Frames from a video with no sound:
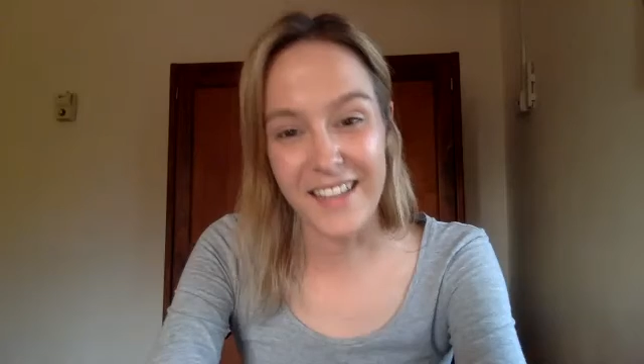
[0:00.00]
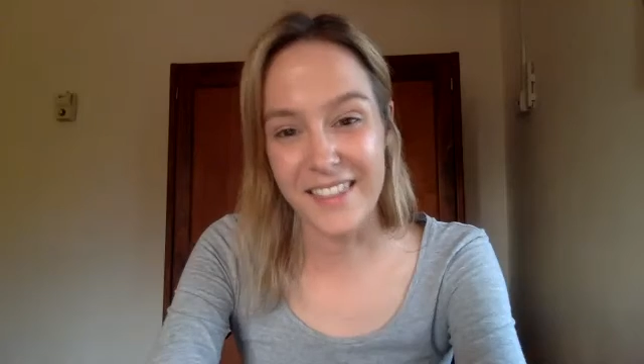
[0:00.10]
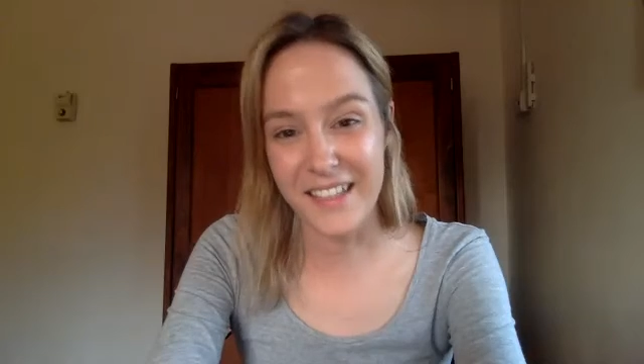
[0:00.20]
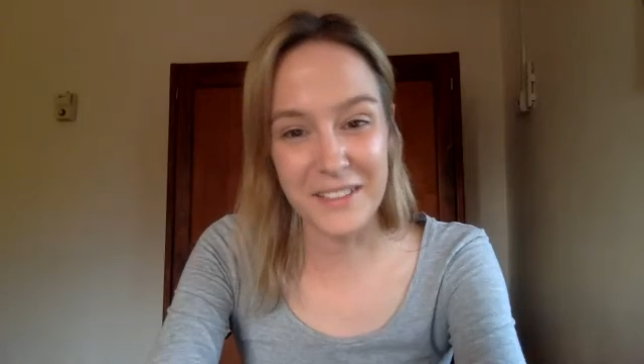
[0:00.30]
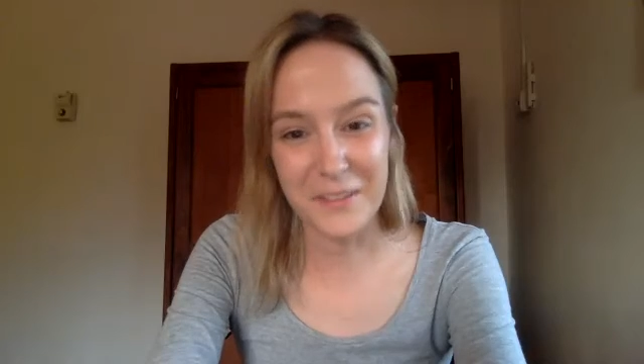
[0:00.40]

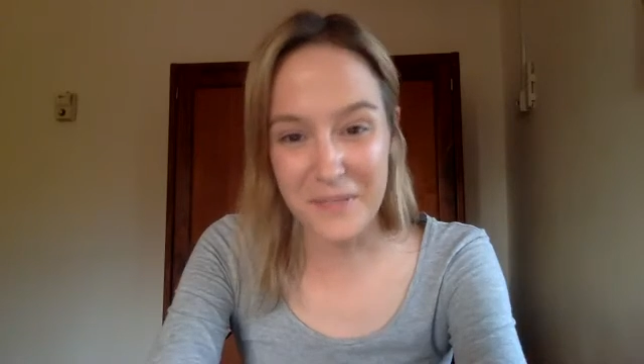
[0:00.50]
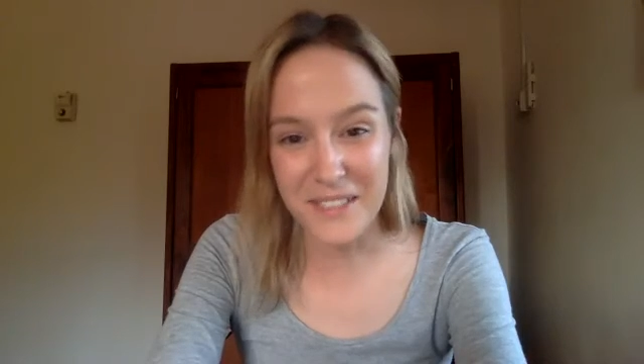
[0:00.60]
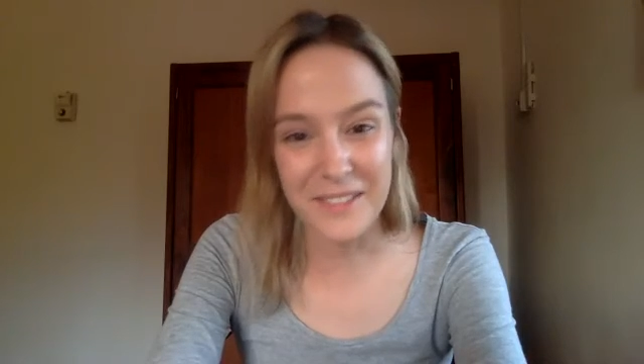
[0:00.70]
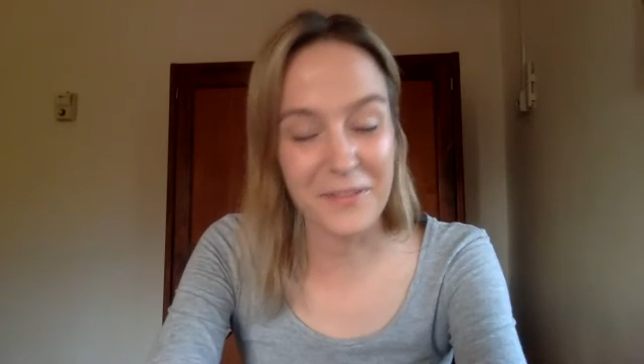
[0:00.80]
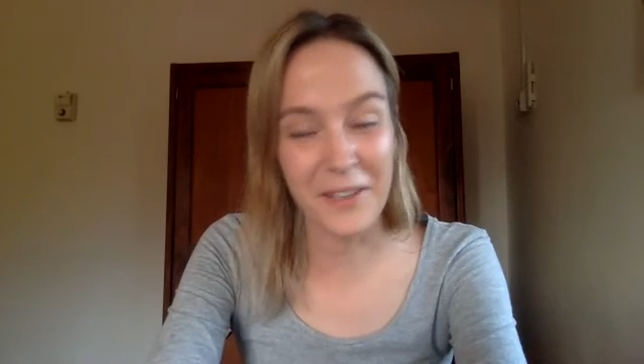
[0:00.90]
thanks
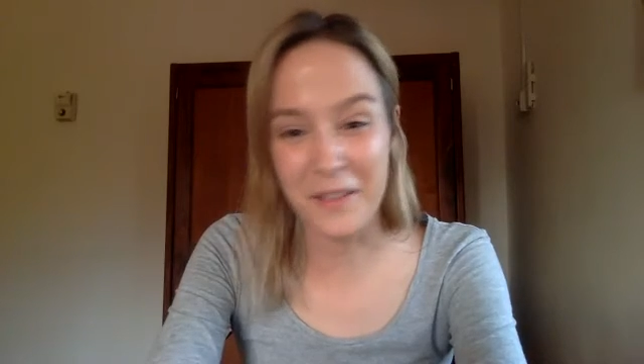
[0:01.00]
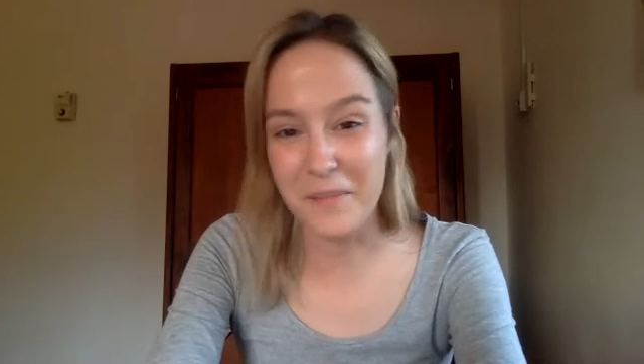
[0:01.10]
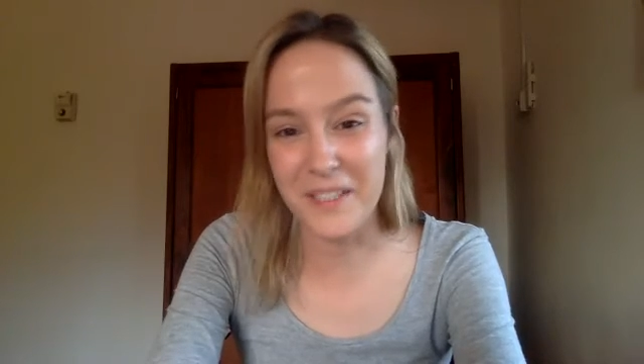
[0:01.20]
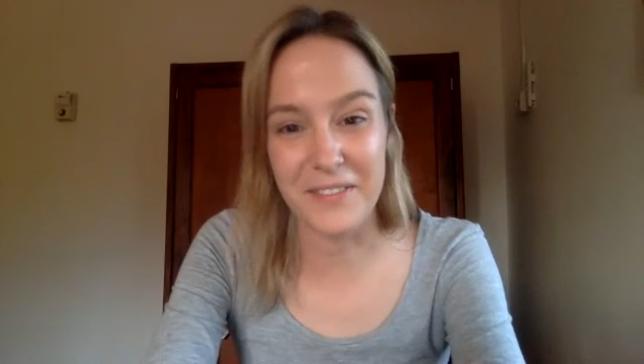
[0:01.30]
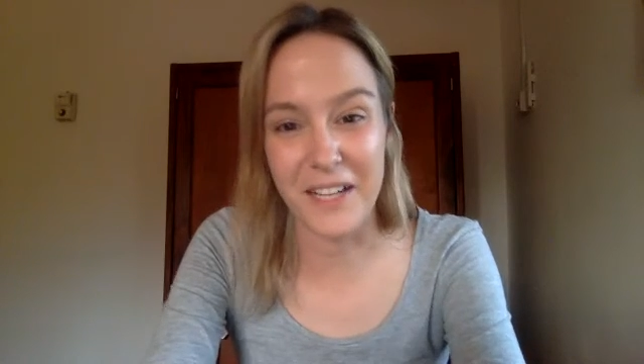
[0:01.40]
very
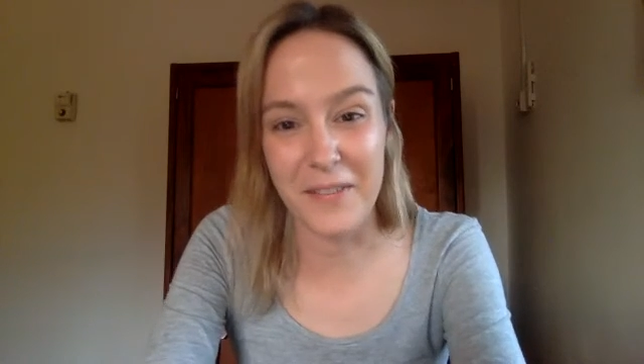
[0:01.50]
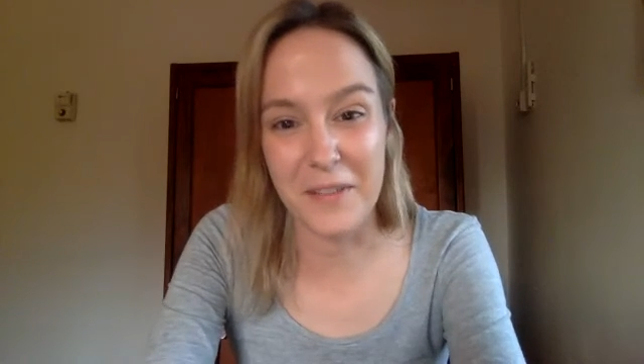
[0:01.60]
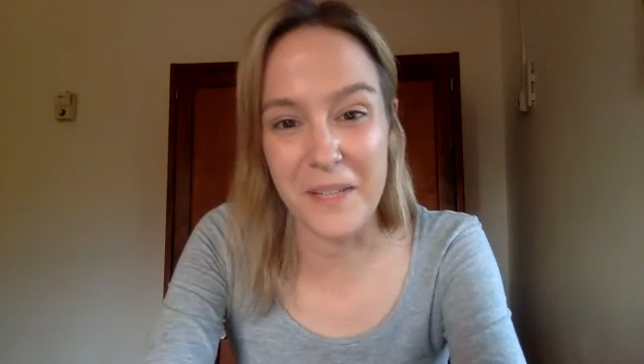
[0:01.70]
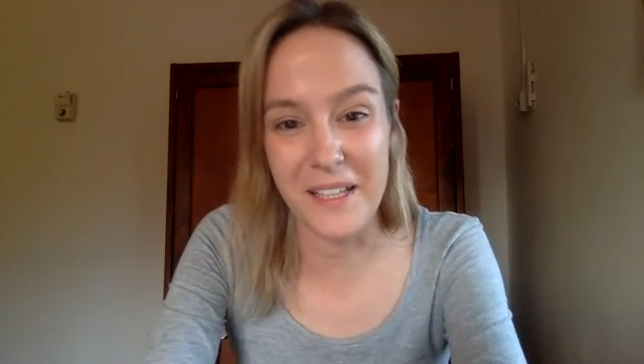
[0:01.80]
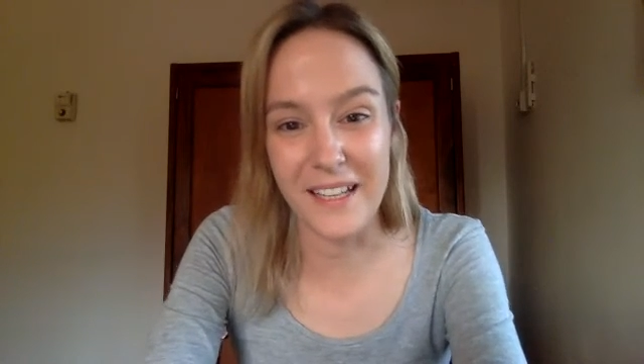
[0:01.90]
much for having
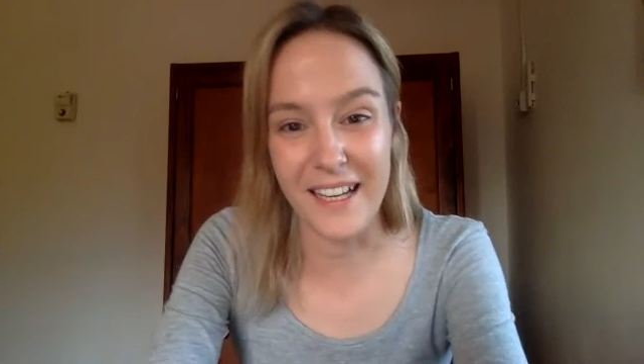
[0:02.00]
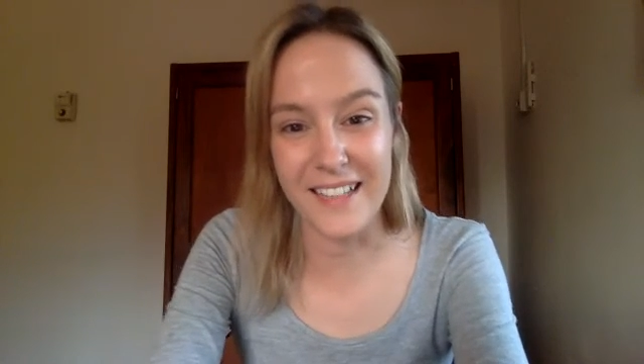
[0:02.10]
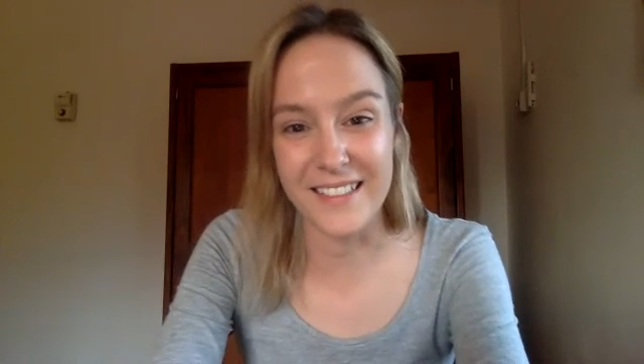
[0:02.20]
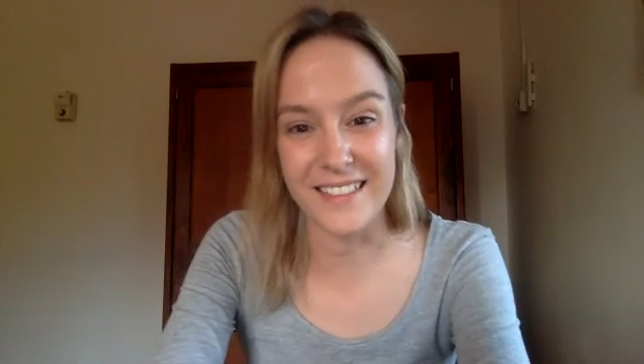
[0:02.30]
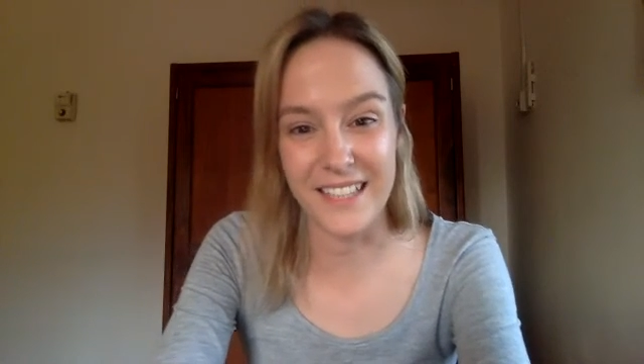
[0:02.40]
me,
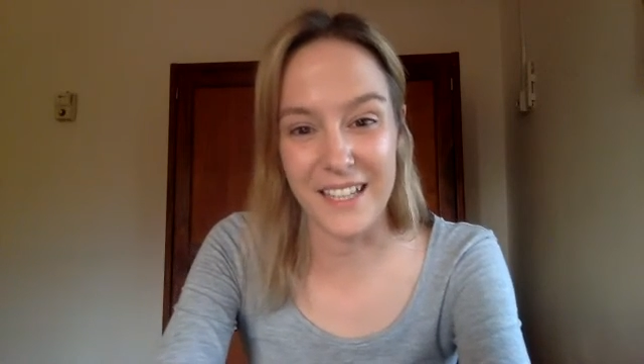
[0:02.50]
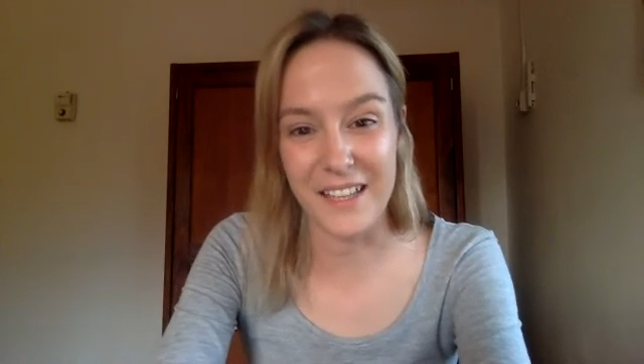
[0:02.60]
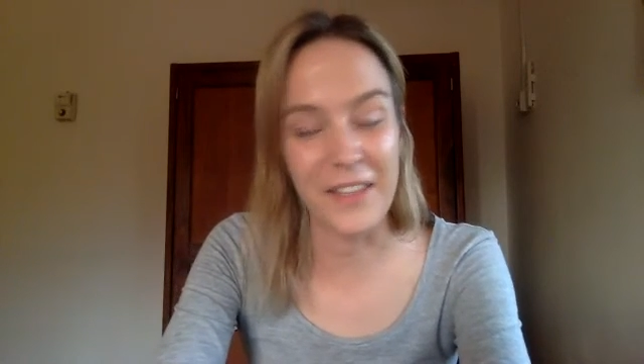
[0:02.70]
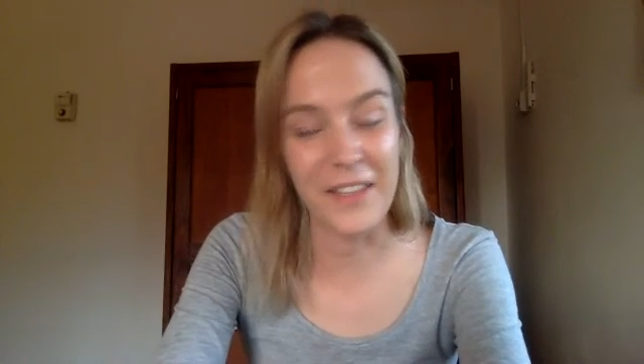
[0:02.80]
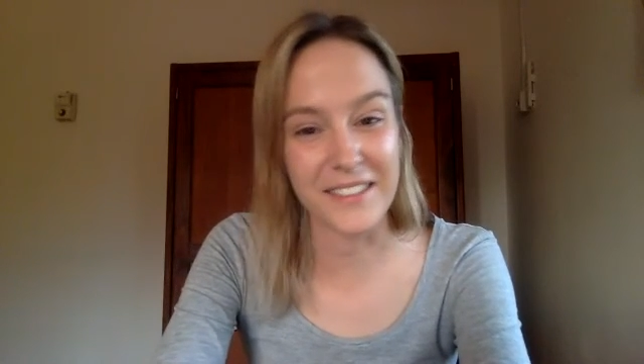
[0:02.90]
and
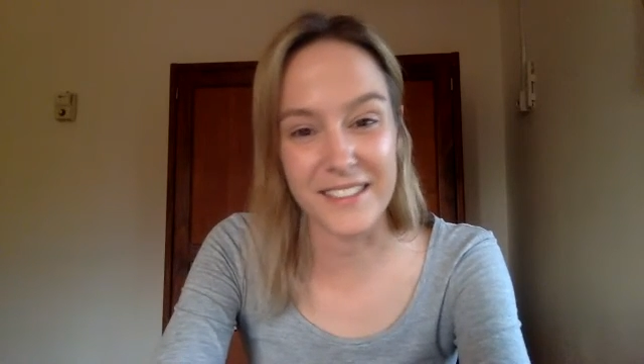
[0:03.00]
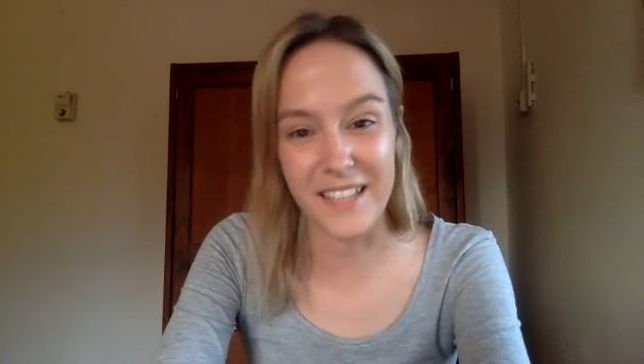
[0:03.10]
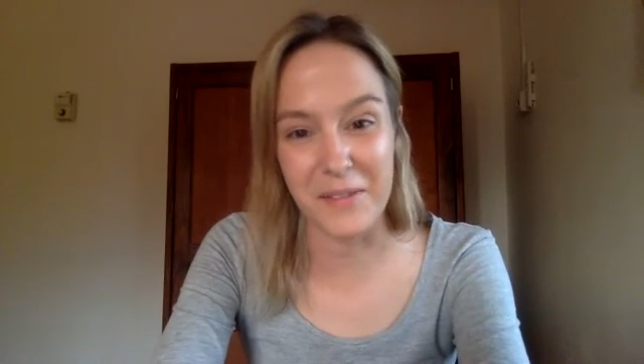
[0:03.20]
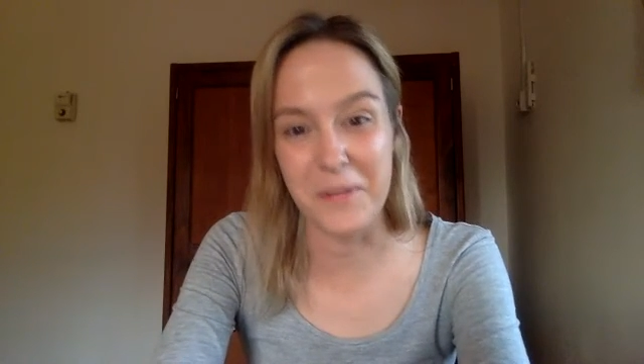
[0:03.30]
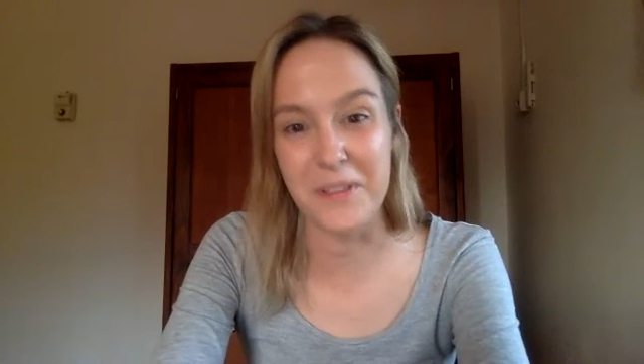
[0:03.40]
thanks
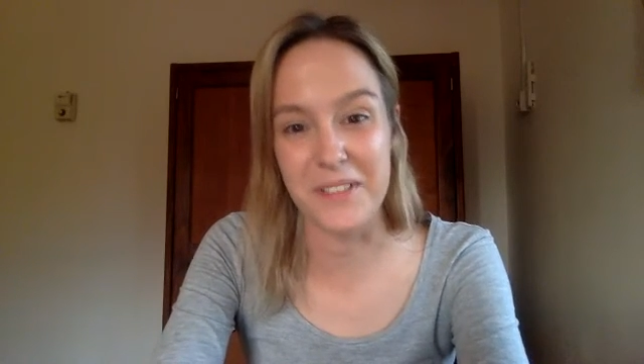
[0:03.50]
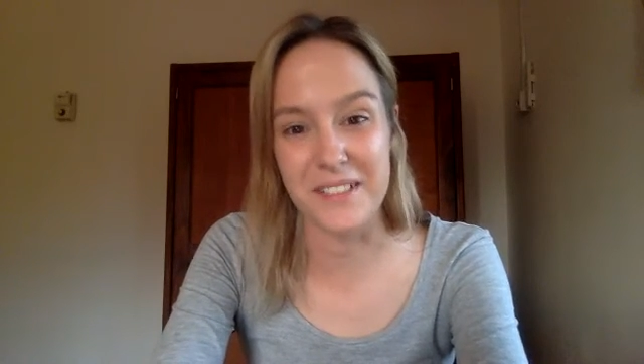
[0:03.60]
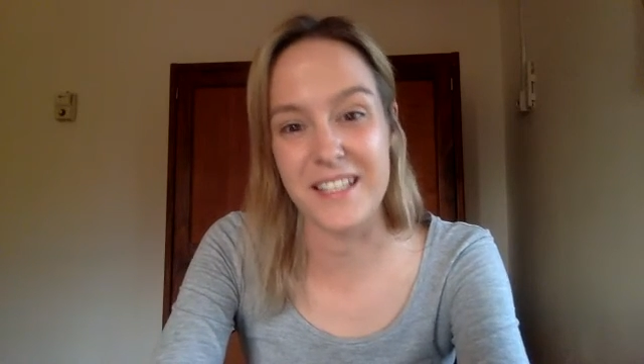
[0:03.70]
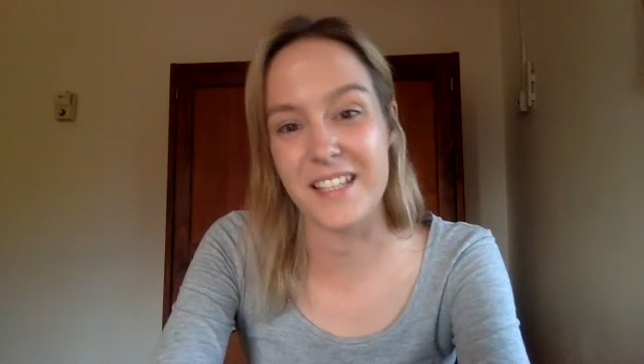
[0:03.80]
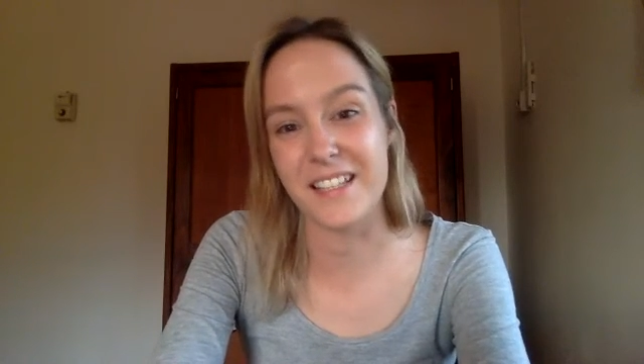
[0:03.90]
everyone
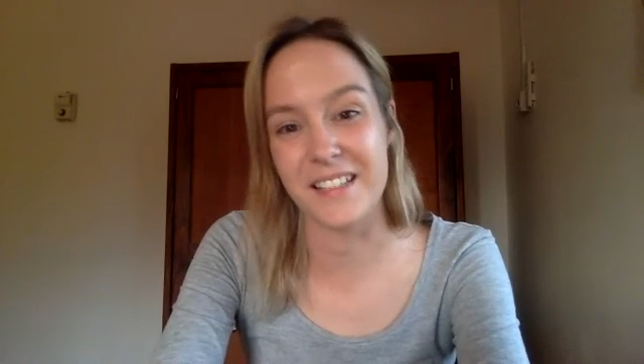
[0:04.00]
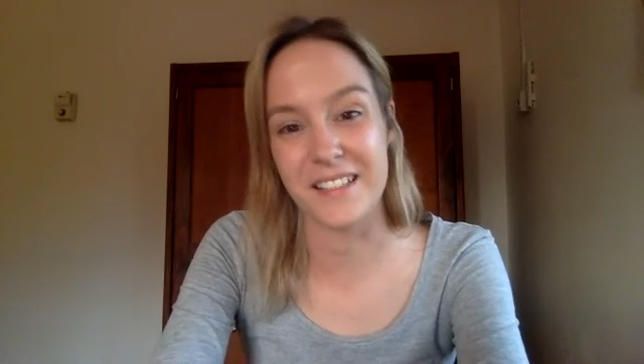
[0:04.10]
to